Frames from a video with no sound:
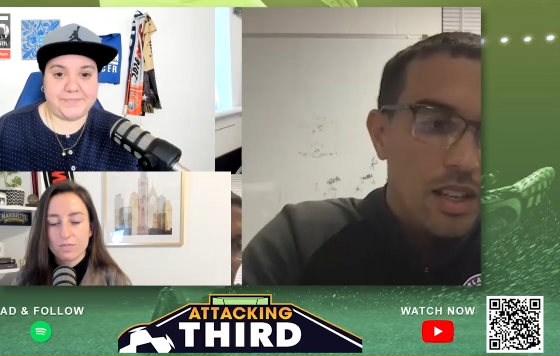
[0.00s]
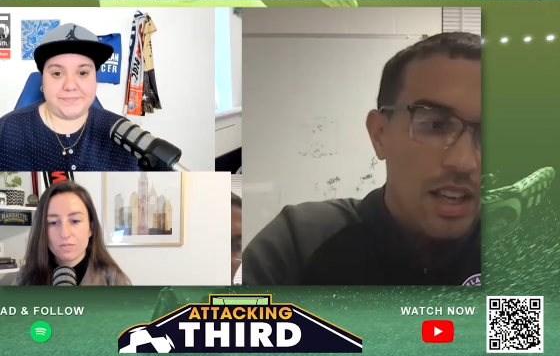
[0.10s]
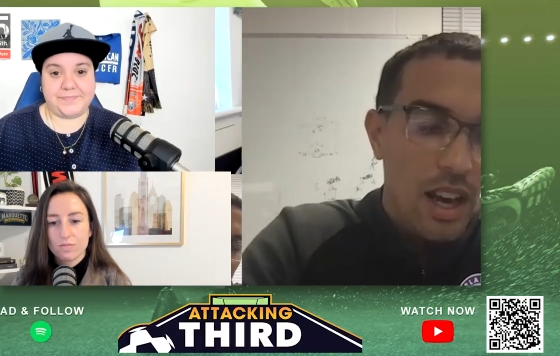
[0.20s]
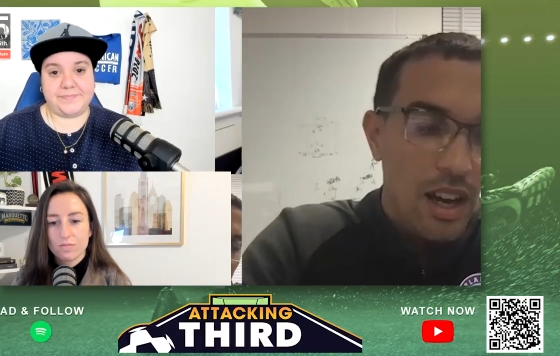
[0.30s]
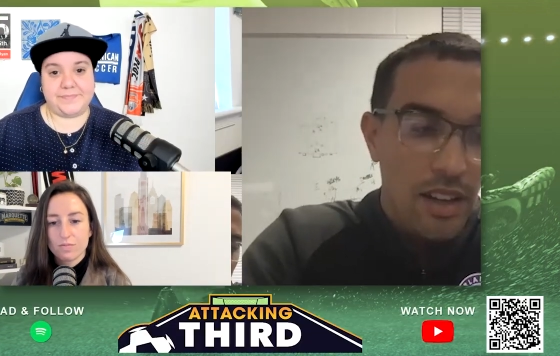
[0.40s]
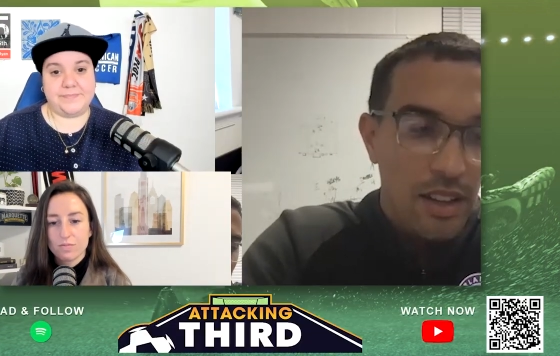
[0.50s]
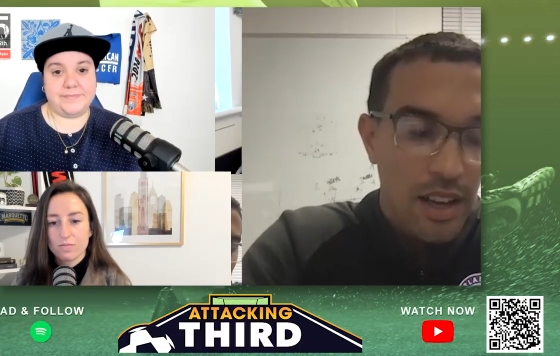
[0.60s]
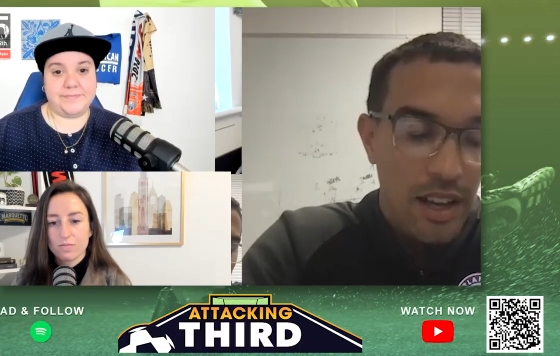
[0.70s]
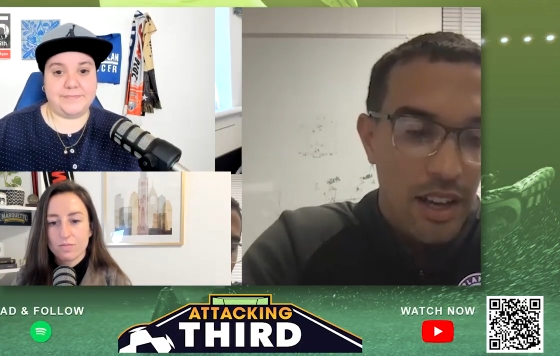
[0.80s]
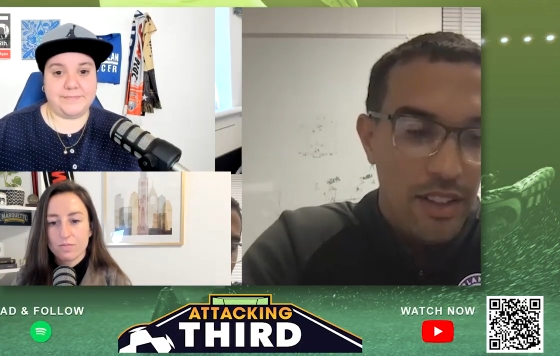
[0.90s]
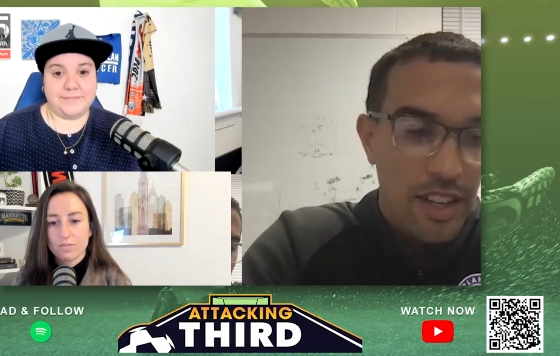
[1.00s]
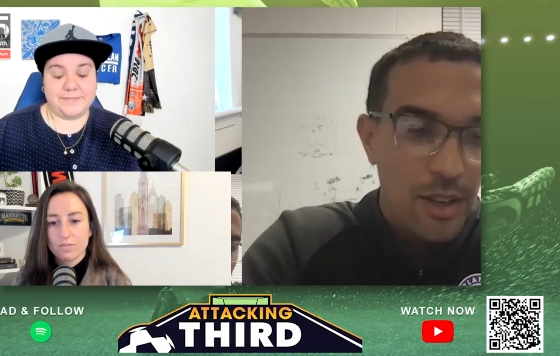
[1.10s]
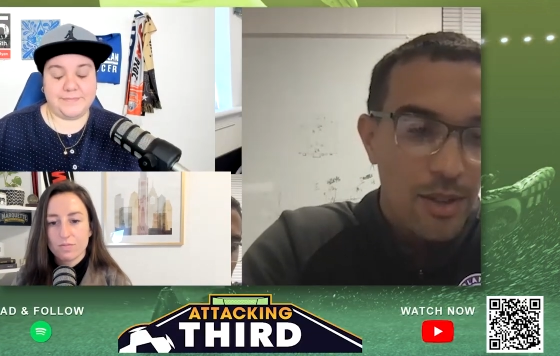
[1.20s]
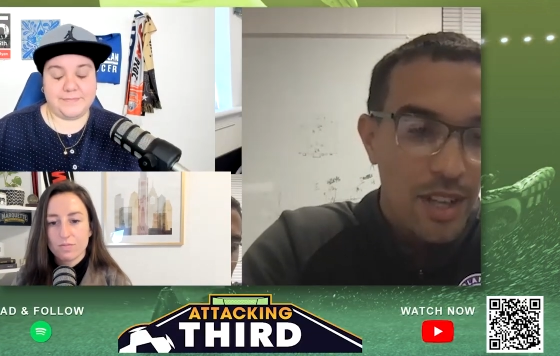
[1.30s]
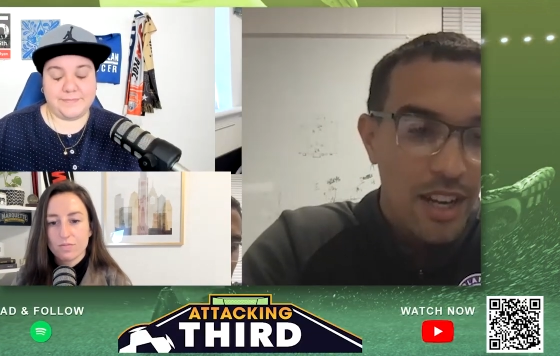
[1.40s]
Speaker 1: Yeah, uh, I think
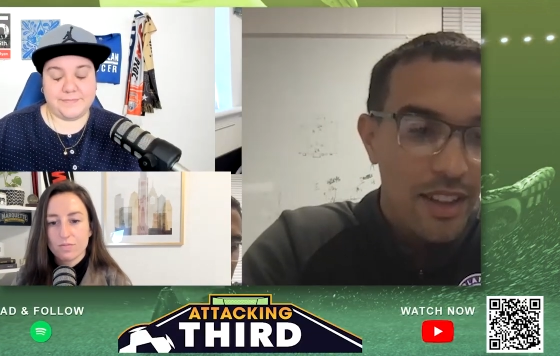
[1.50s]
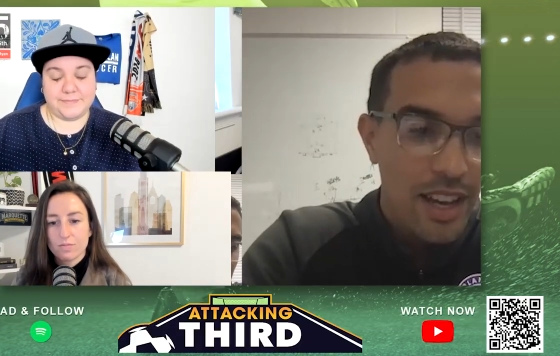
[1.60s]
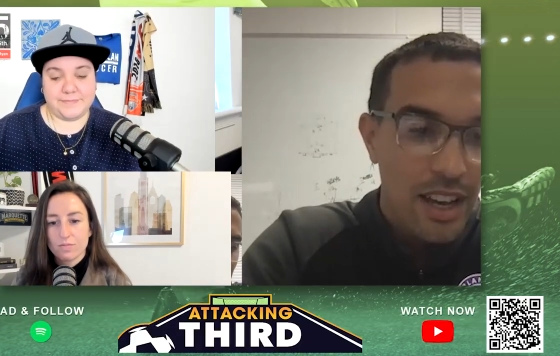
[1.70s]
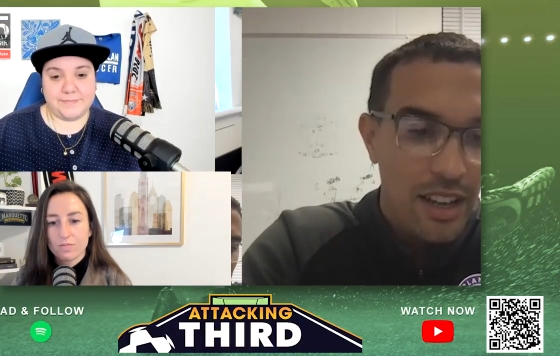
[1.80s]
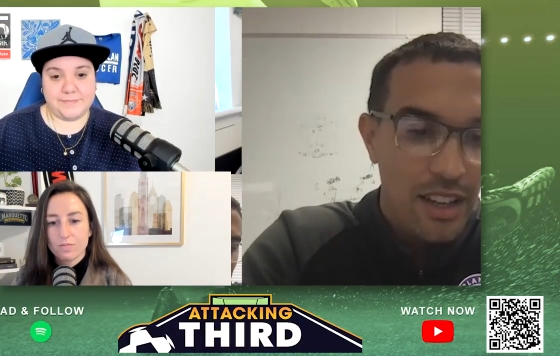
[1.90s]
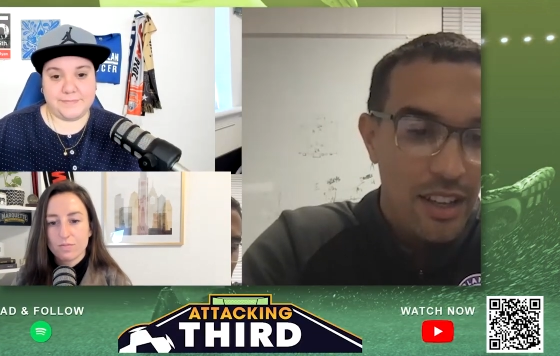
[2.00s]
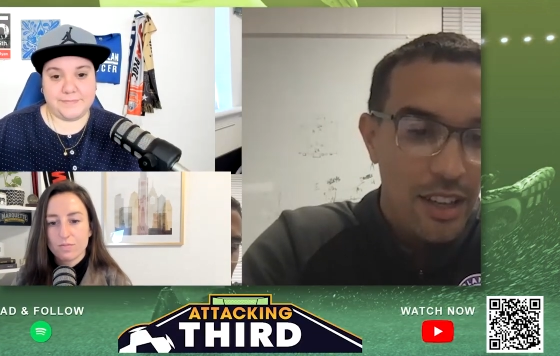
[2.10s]
you said it there.